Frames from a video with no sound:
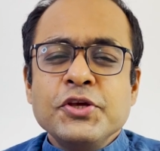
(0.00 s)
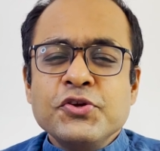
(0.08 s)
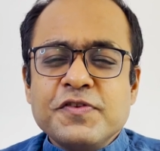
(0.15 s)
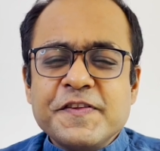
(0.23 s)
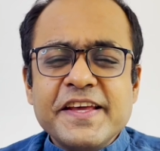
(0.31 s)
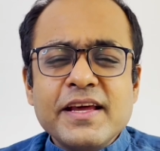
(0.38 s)

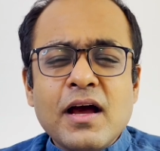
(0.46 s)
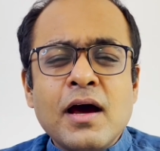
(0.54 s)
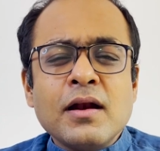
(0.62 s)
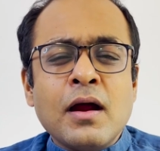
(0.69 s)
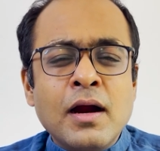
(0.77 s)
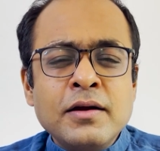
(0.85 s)
You see,
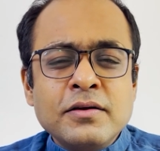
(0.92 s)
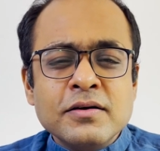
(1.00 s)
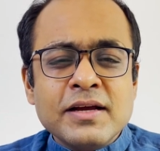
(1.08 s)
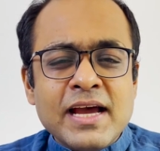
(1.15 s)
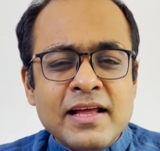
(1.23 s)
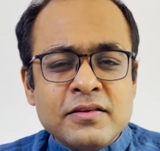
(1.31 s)
our
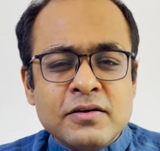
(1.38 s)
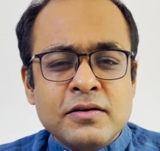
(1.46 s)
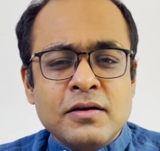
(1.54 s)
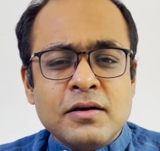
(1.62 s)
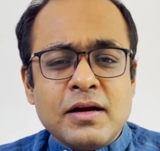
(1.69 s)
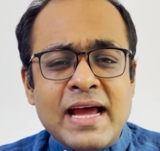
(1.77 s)
hunter
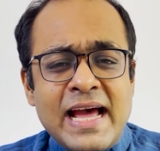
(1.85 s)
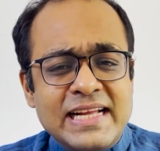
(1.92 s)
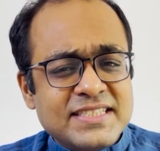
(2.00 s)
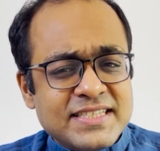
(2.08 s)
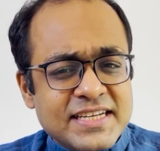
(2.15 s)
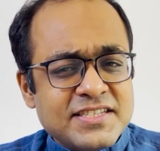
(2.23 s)
gatherer
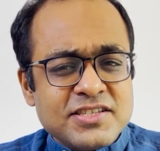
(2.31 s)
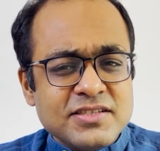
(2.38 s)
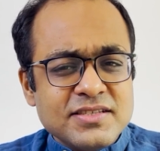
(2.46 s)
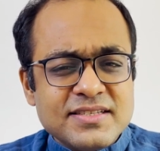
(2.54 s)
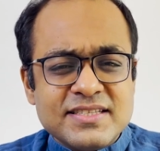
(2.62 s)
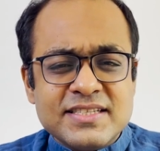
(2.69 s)

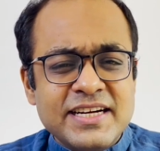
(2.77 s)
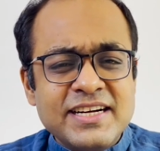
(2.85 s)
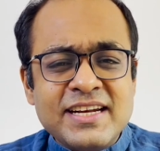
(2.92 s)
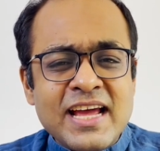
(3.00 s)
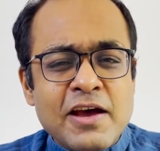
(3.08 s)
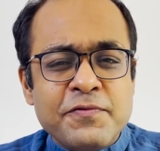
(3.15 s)
ancestors
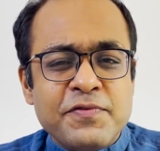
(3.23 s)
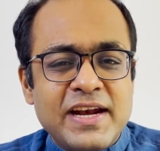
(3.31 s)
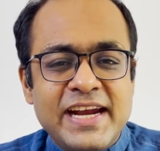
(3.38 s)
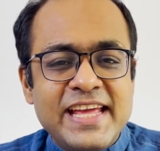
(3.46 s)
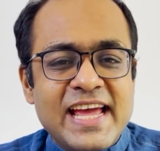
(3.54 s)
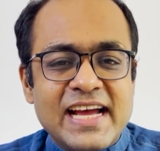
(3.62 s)
didn't have
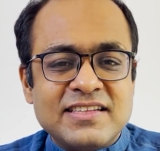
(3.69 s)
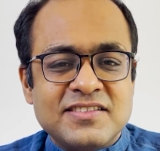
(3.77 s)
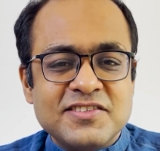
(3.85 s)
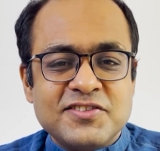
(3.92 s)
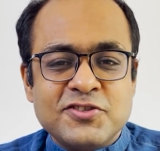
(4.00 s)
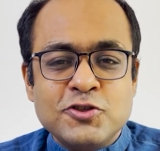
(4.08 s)
ready
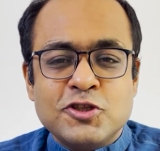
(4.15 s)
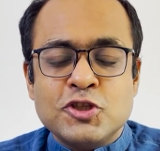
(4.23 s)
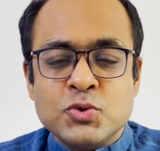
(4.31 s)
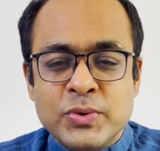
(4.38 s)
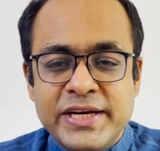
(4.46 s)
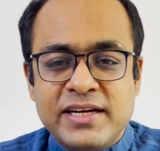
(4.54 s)
access to
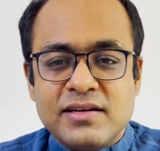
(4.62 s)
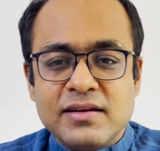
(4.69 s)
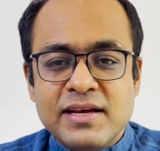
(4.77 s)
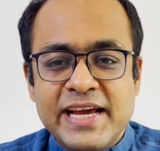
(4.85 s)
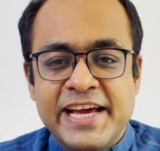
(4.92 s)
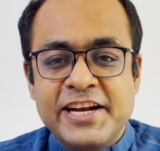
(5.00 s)
sweet,
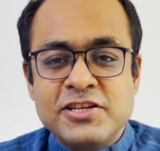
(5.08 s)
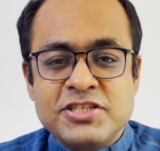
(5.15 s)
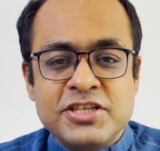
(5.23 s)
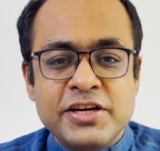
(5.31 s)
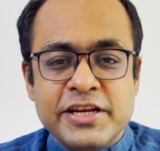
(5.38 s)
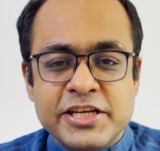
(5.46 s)

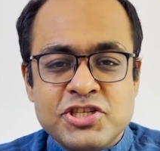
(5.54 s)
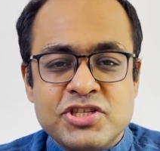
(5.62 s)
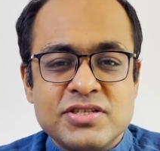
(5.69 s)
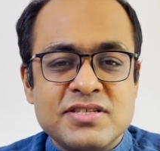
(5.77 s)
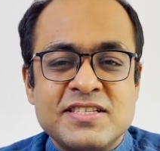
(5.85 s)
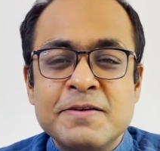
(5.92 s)
energy rich,
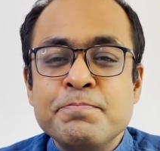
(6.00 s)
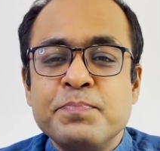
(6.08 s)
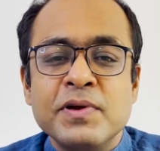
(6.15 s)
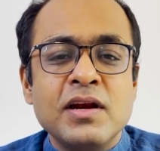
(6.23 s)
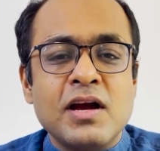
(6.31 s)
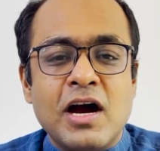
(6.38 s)

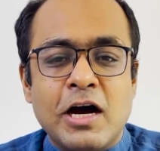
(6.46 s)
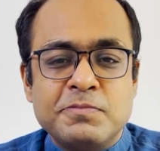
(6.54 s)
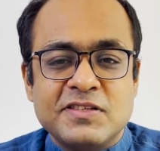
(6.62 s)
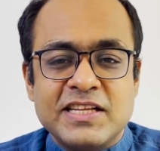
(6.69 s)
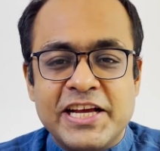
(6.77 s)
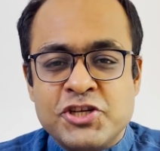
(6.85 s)
simple
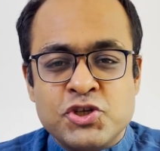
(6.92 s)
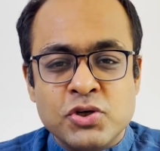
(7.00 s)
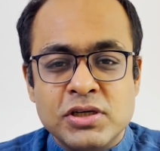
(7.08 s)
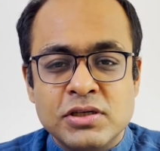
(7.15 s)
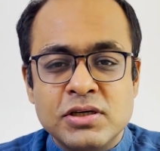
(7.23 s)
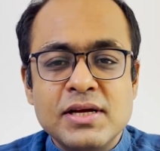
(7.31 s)
carbs like
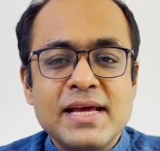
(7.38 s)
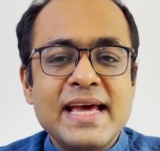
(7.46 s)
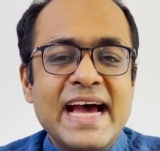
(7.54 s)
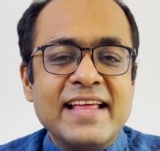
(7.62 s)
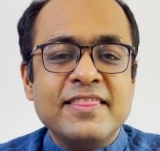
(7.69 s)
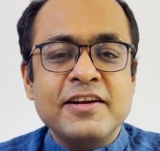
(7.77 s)
sugar
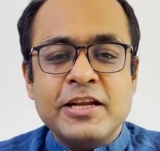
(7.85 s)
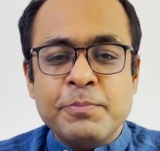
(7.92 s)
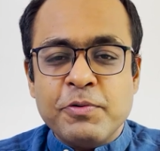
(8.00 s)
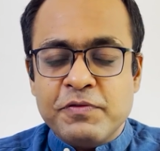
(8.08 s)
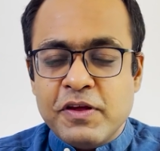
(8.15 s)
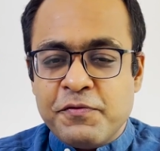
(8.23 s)
at the
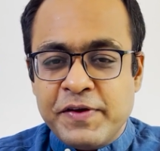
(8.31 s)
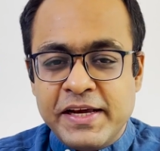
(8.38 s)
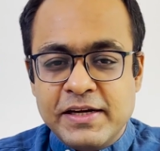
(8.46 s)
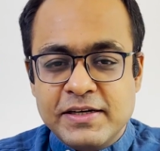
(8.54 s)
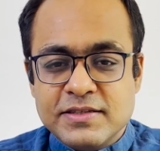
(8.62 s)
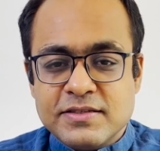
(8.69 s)
tip of their
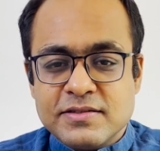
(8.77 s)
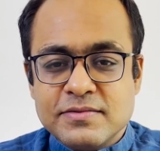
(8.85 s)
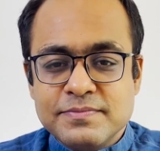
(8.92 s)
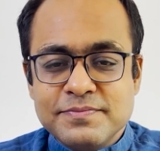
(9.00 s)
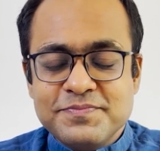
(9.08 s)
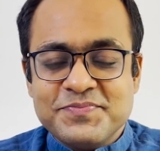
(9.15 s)
fingers.
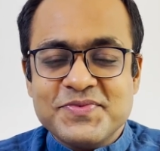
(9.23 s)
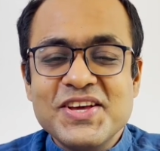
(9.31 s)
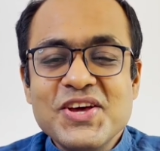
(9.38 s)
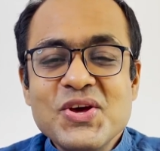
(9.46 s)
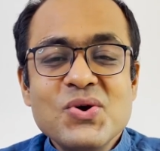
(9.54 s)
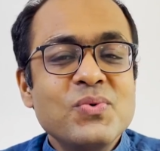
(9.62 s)

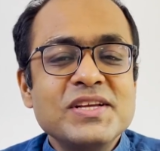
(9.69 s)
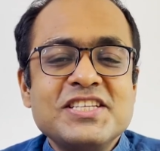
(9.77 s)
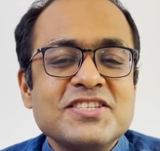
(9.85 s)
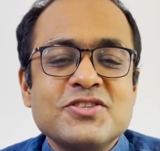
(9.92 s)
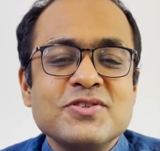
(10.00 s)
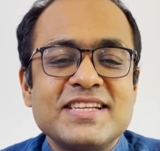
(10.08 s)
Which
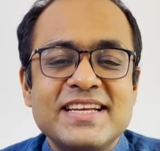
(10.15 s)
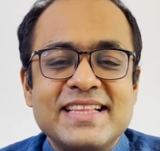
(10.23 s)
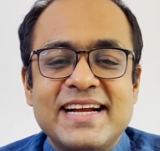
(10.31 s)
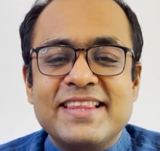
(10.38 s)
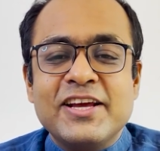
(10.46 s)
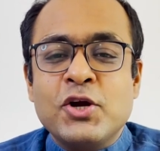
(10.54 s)
is to say
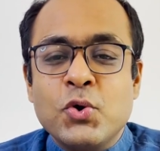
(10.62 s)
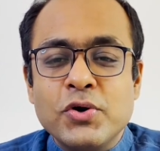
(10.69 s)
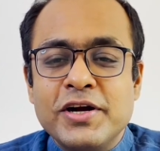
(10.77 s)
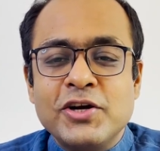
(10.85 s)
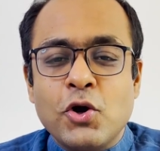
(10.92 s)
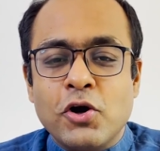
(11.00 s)
that they
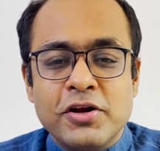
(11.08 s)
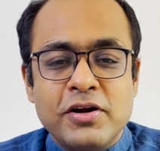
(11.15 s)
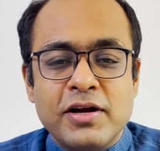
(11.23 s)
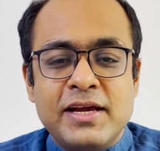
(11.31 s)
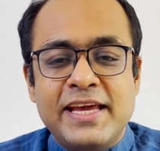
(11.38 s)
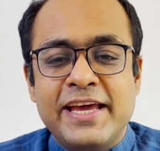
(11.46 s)
couldn't order
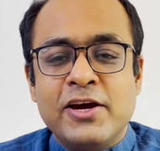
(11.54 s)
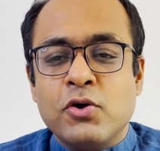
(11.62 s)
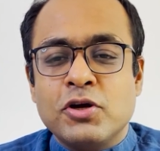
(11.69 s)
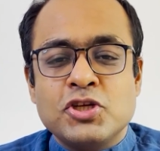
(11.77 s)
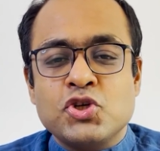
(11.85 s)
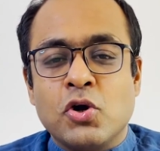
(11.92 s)
a cake
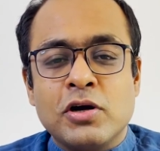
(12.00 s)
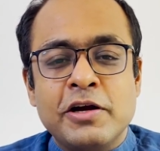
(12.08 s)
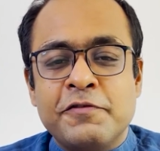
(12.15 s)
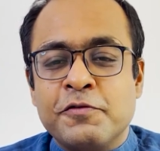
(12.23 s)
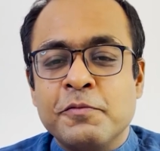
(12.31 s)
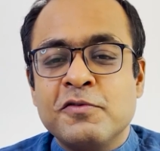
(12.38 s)
or a
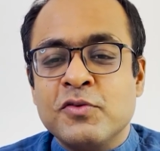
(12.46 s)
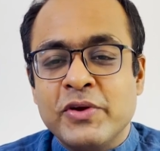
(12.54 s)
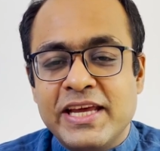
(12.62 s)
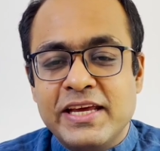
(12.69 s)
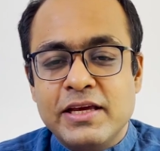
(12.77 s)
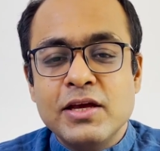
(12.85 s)
chocolate from
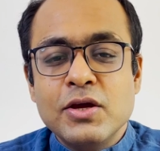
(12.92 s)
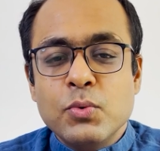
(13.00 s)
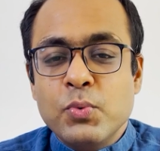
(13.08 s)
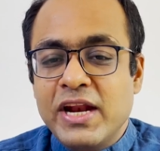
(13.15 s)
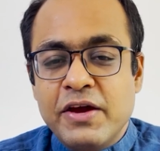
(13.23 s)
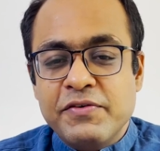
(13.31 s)
Swiggy
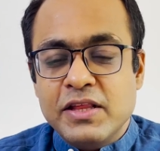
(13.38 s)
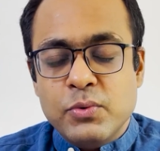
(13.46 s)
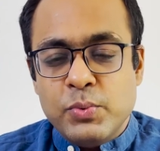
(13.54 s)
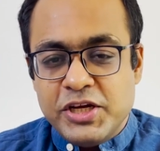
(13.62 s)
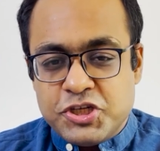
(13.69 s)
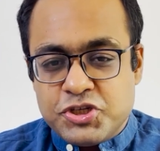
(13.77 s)
whenever they
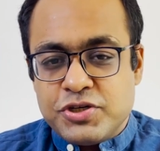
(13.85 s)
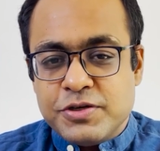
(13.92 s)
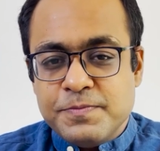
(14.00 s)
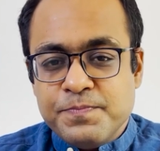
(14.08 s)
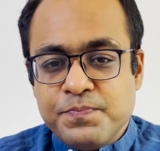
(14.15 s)
wished